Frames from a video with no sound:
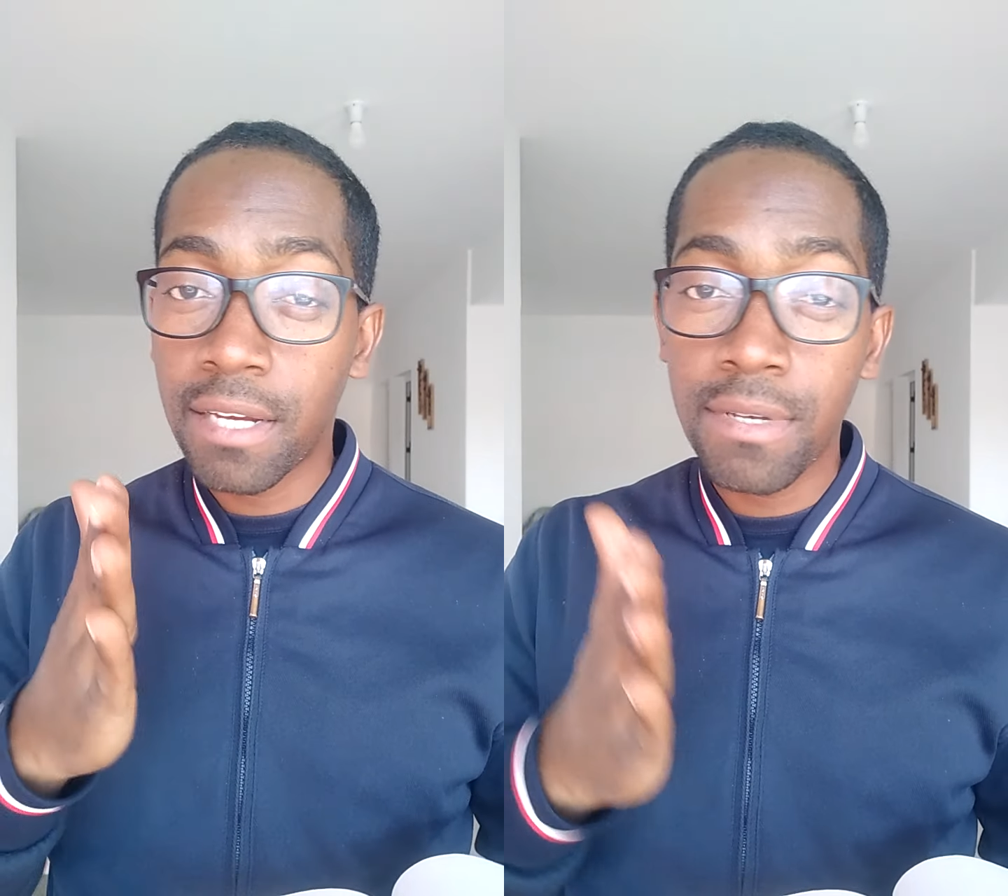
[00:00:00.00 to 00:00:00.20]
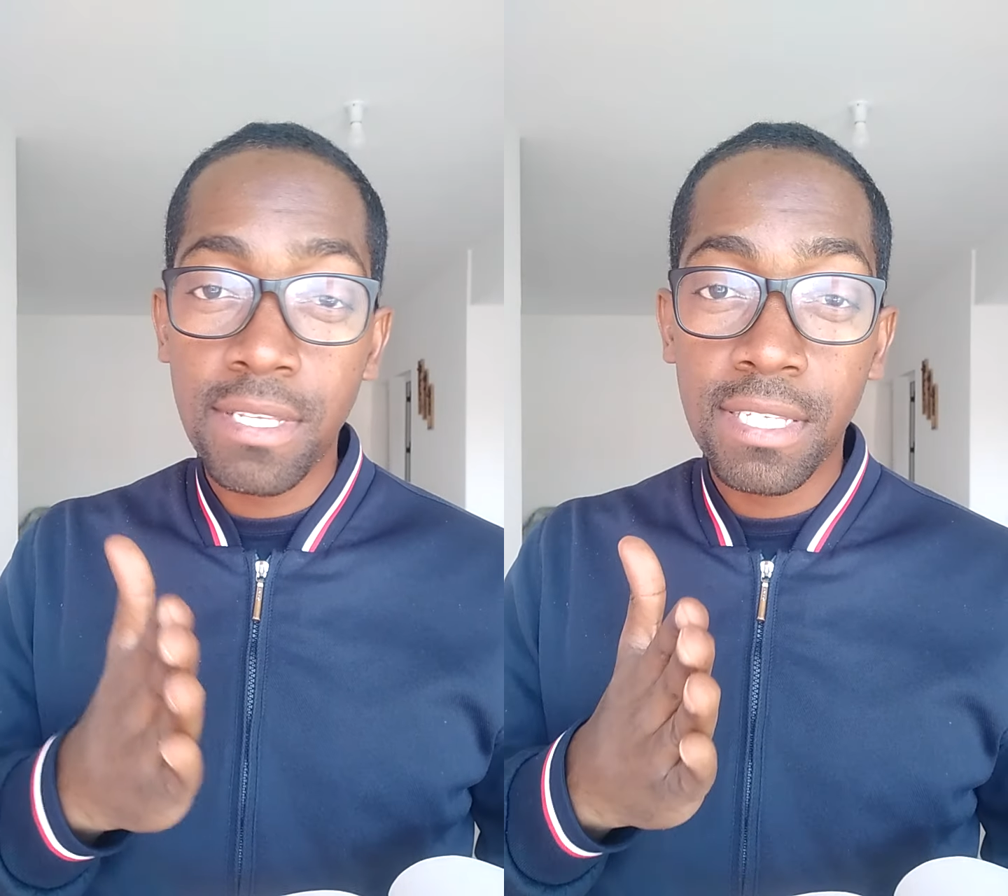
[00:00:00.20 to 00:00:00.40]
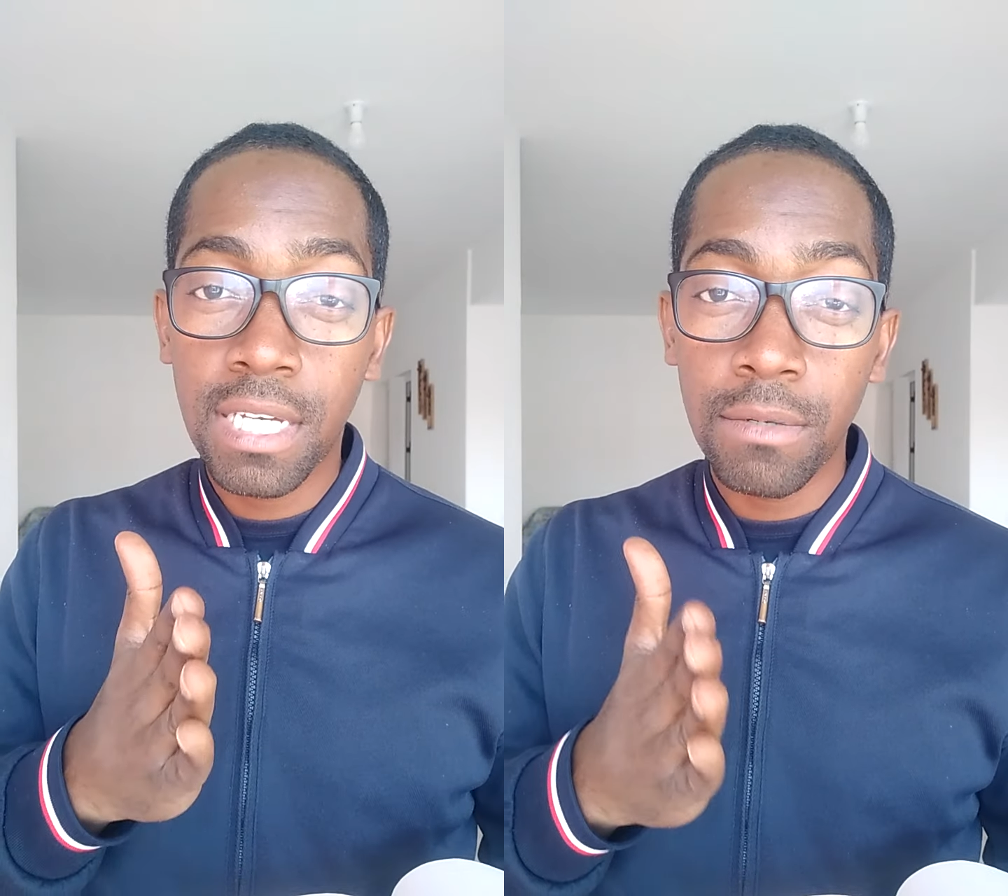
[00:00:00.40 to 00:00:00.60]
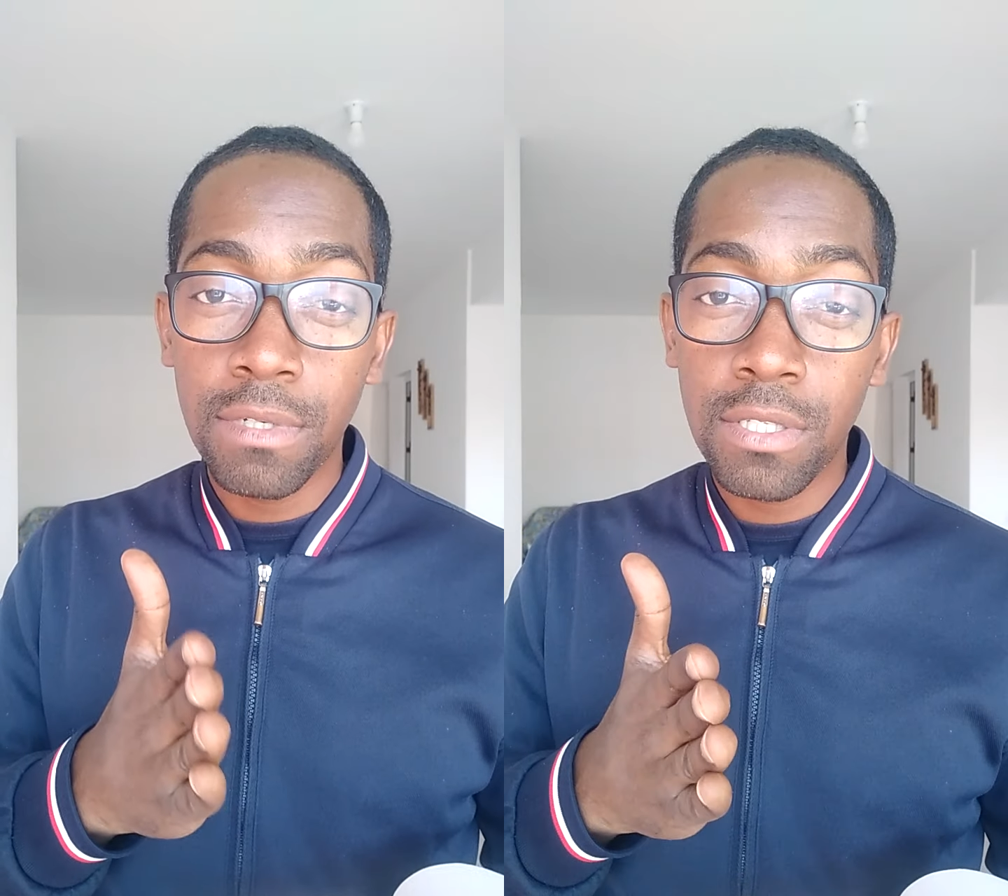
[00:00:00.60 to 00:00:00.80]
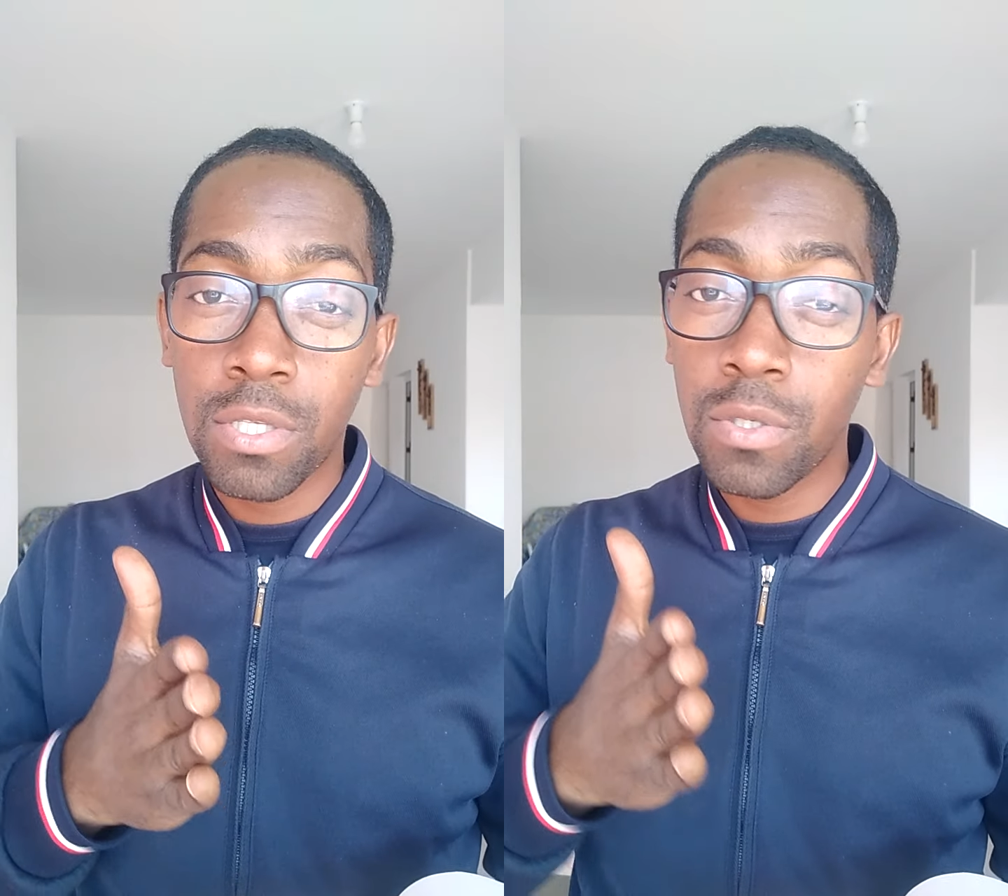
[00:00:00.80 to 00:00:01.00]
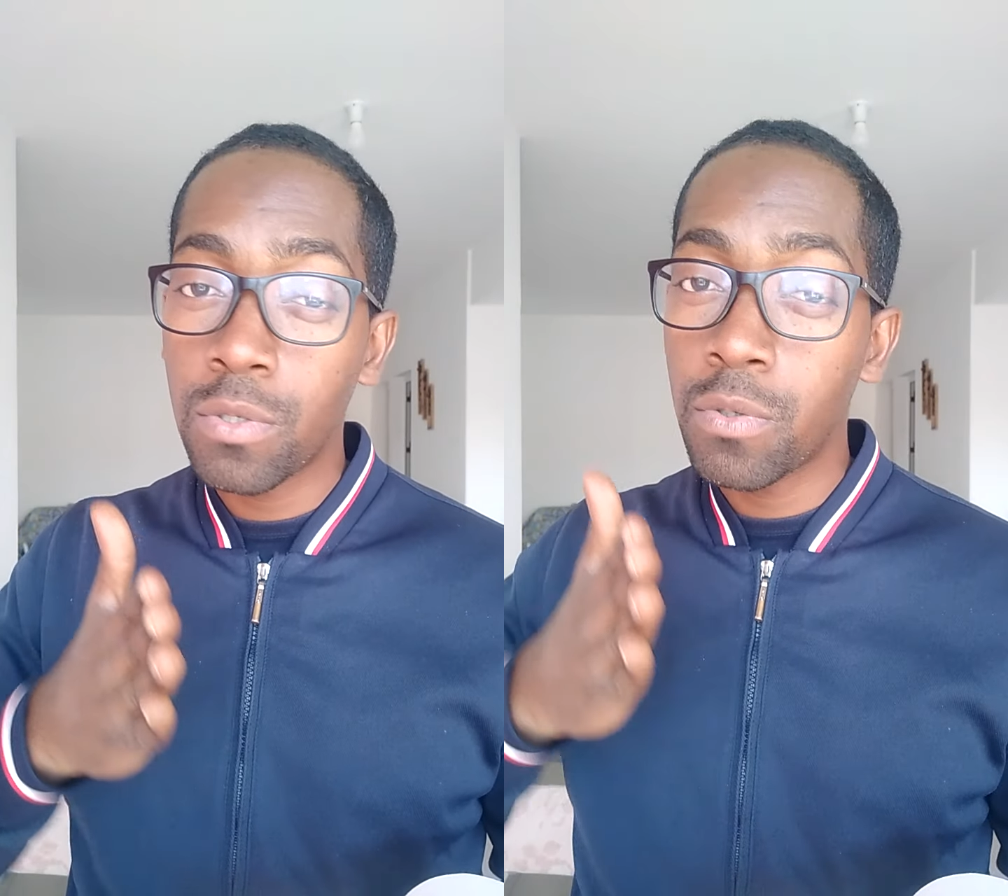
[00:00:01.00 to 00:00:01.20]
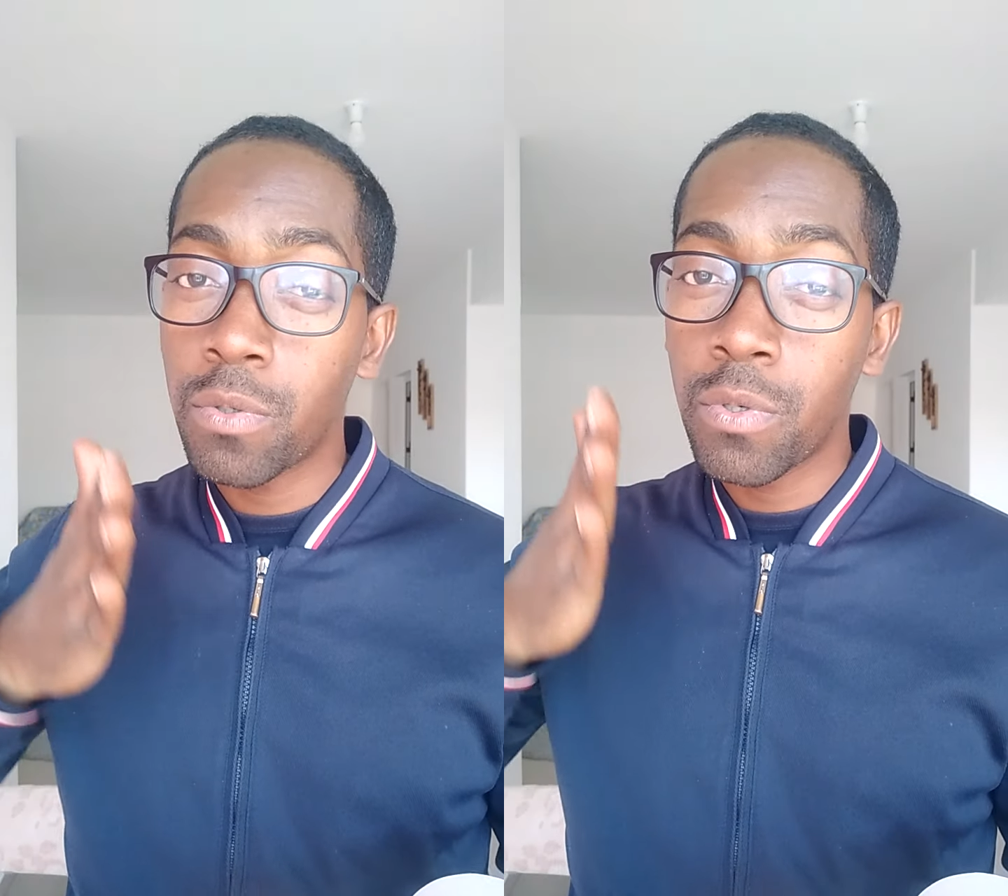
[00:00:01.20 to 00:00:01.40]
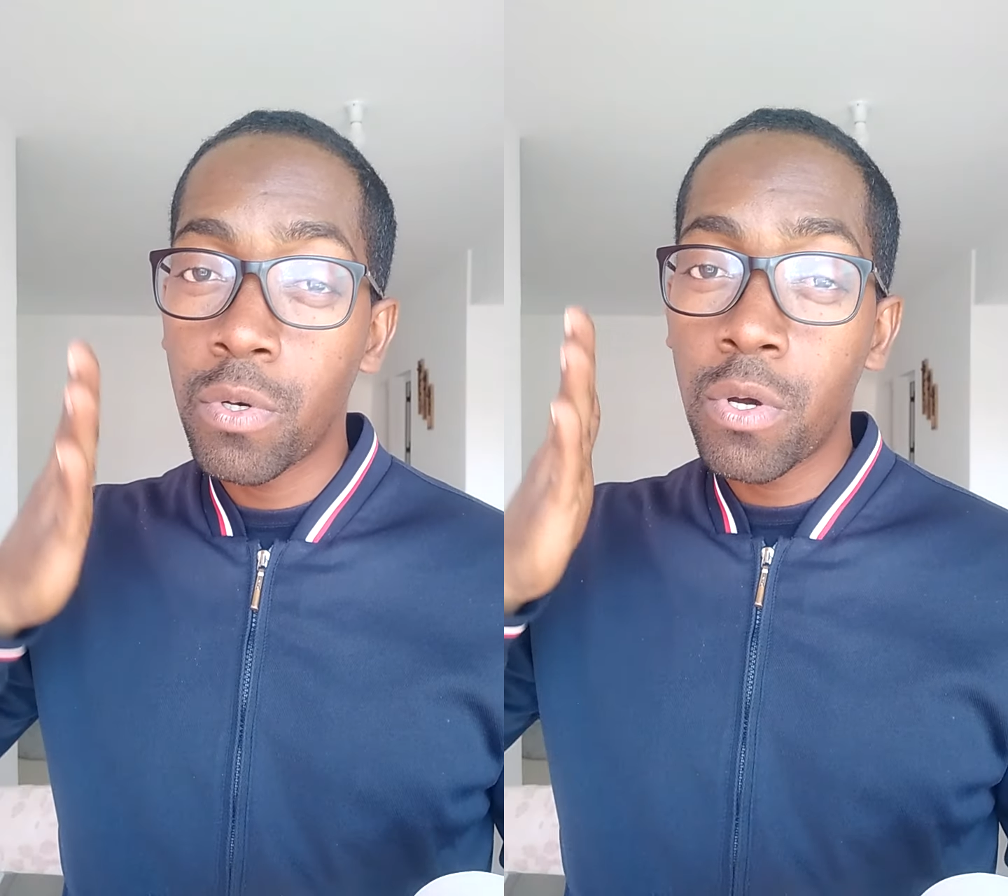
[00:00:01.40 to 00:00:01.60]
there is going to